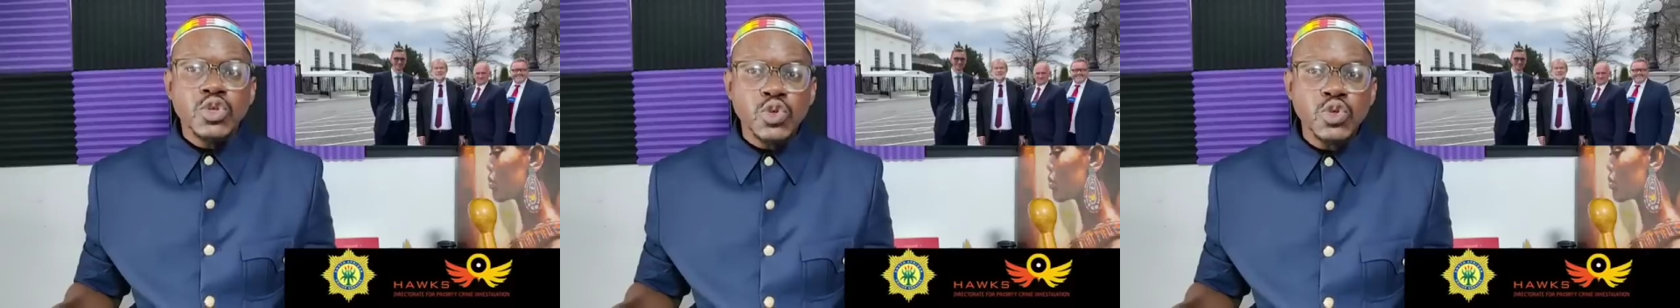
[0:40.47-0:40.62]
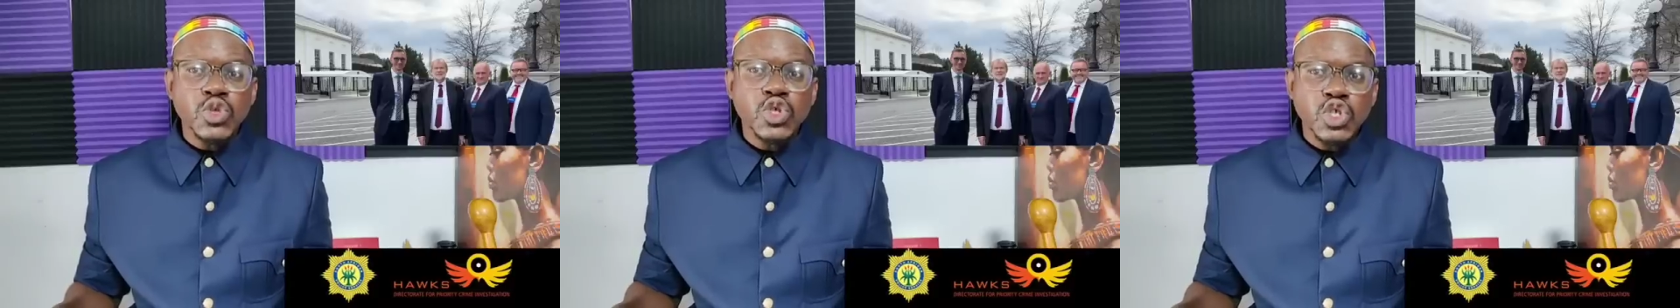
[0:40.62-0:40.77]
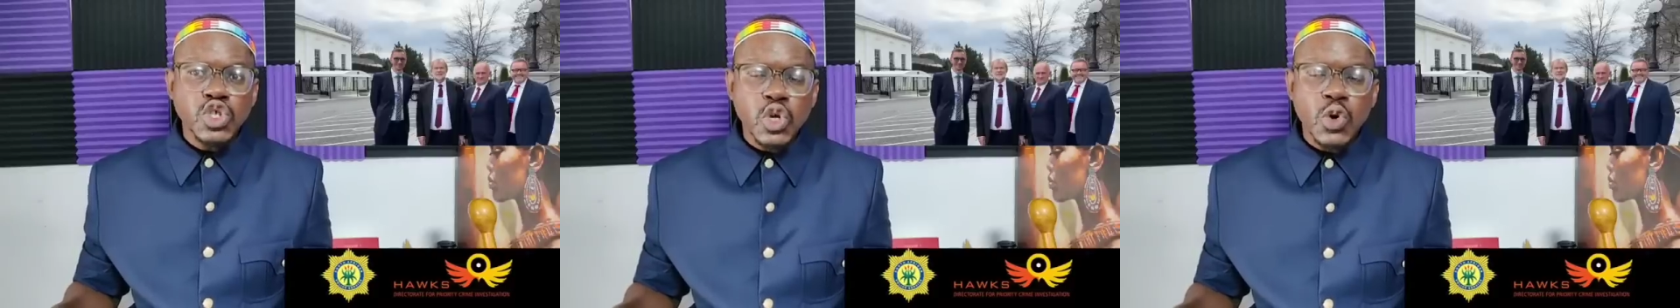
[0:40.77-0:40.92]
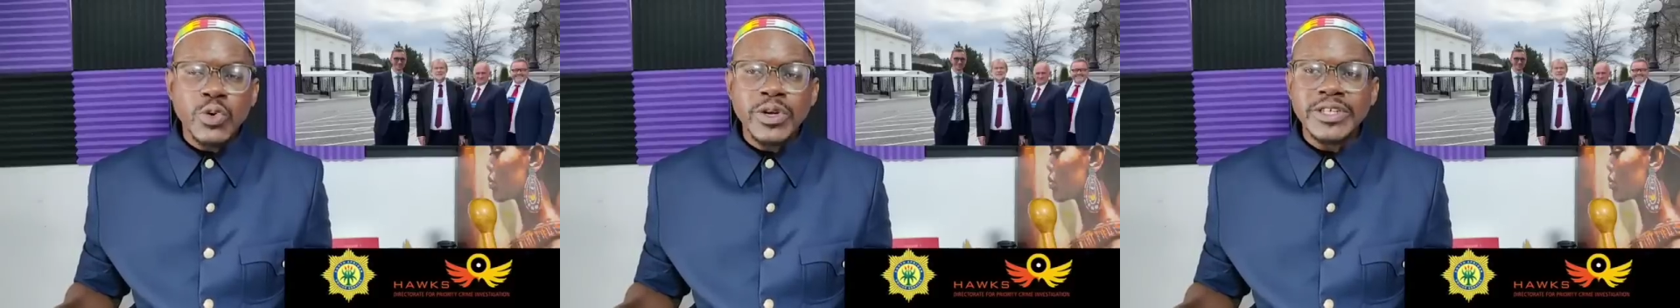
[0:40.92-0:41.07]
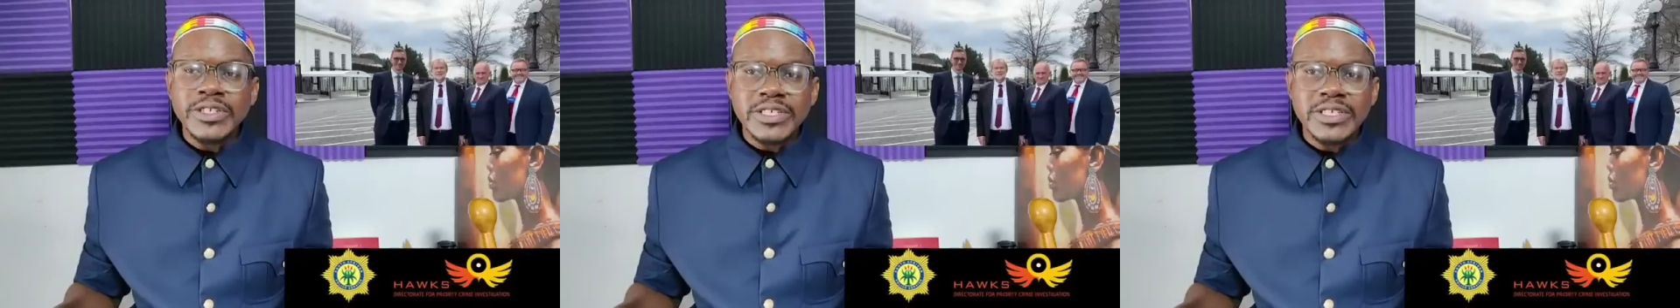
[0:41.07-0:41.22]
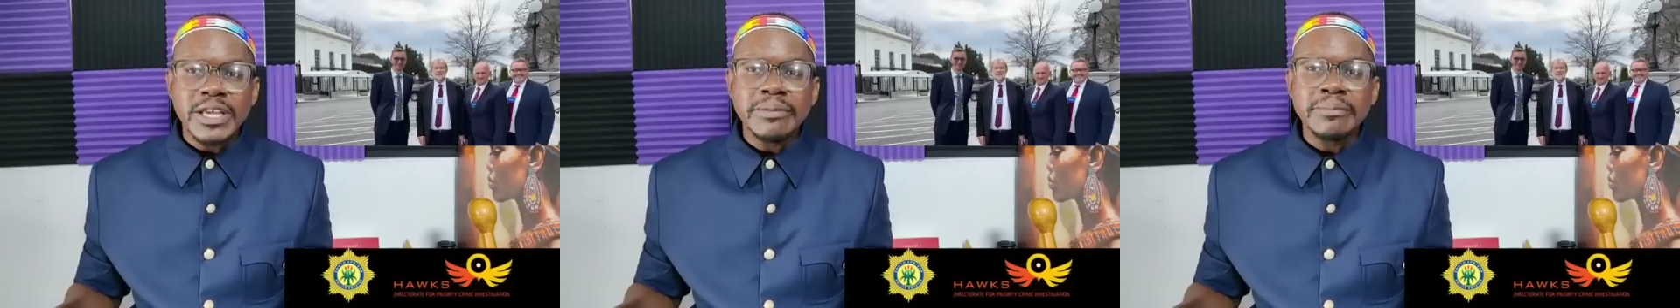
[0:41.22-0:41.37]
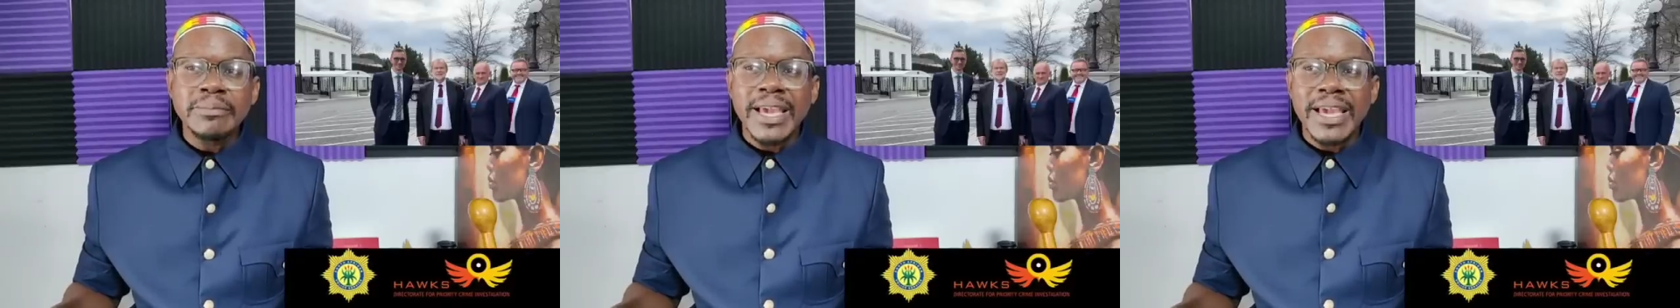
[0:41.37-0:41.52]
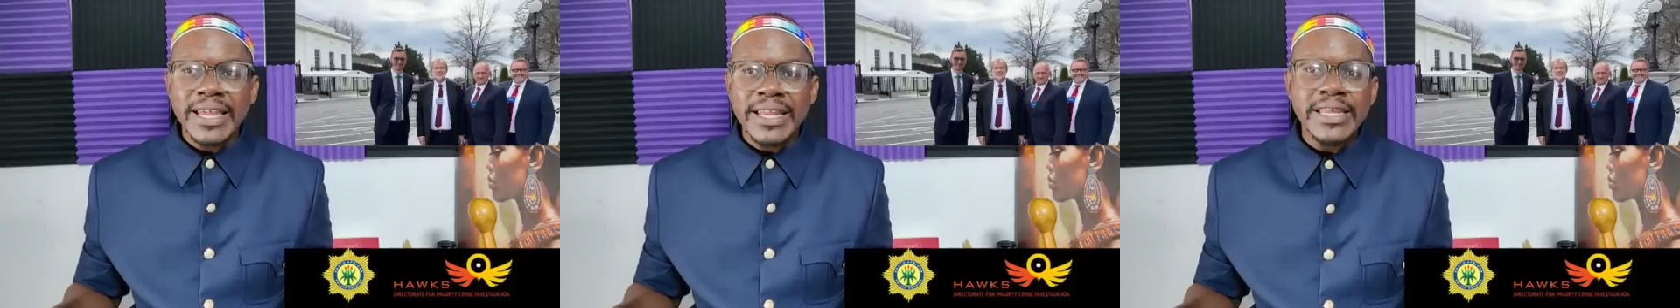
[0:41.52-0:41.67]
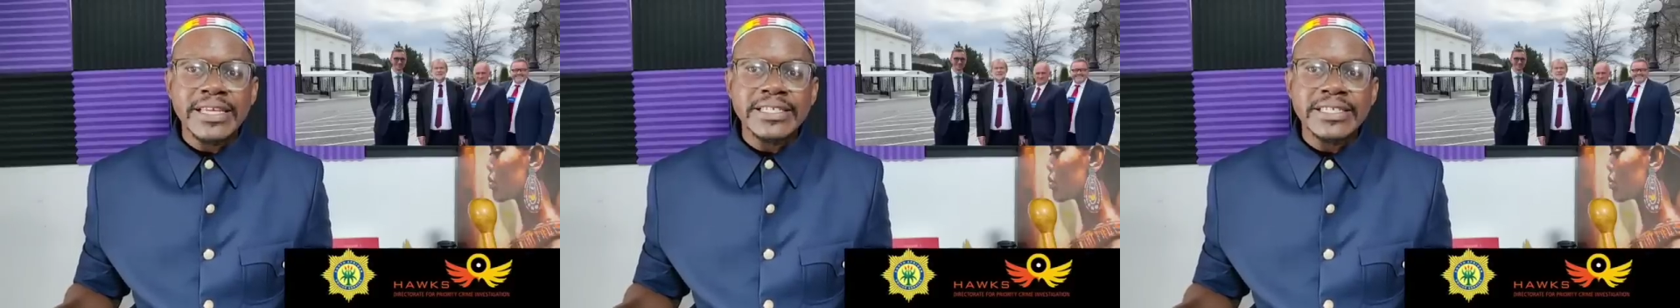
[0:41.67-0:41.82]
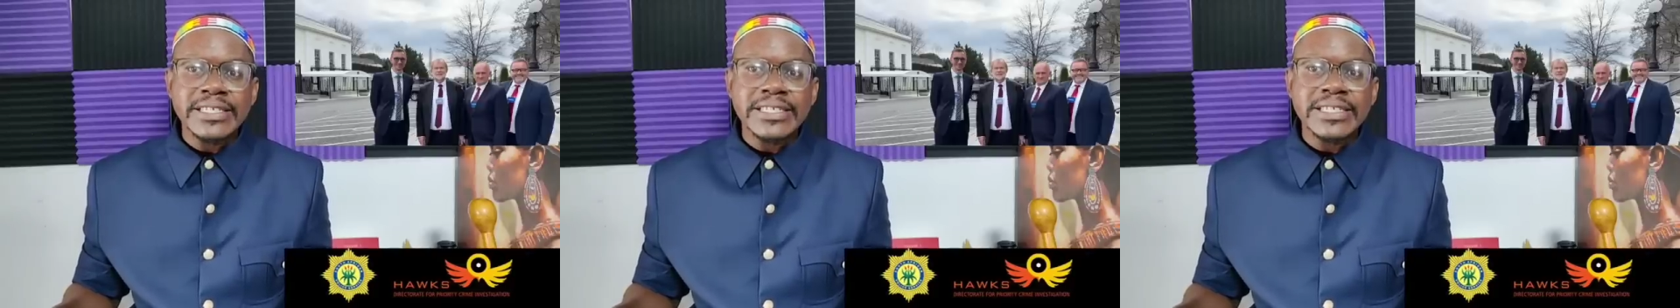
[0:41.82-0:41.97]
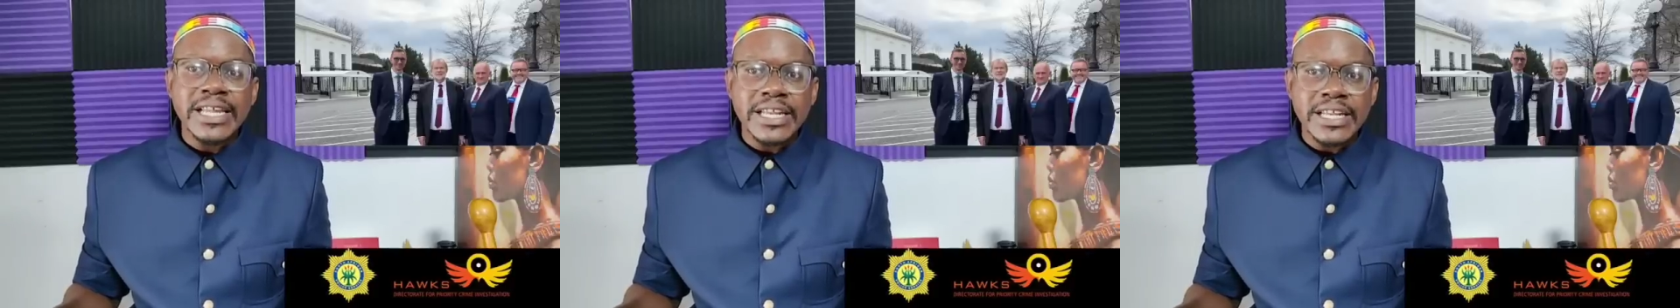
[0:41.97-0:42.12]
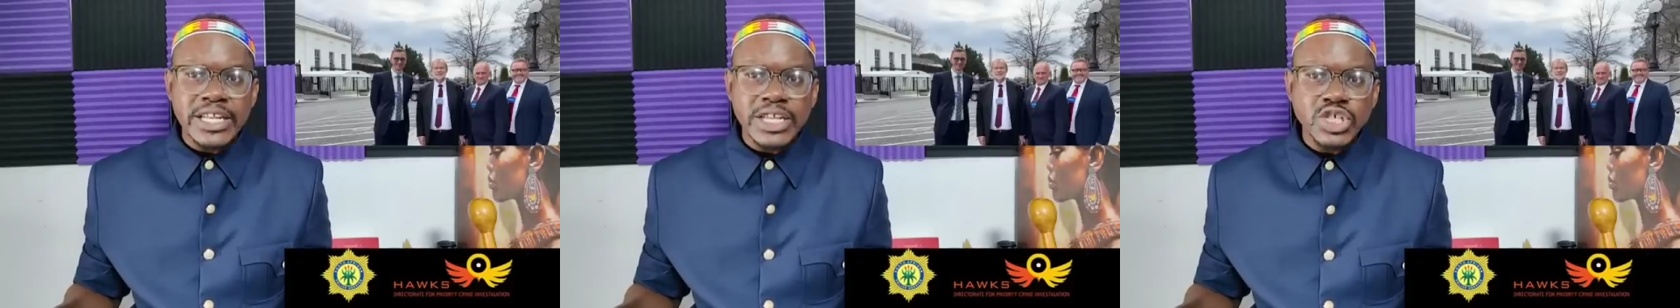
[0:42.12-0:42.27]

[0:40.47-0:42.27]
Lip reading: to show the same energy that